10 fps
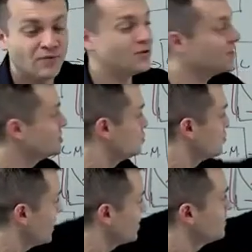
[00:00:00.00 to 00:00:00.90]
If you can
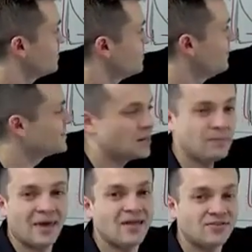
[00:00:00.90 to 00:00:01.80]
do that, this
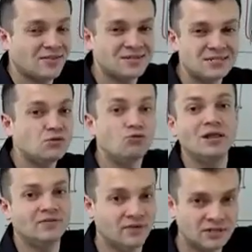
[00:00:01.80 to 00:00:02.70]
can be anything. This is
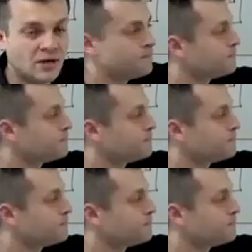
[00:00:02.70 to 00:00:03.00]
irrelevant.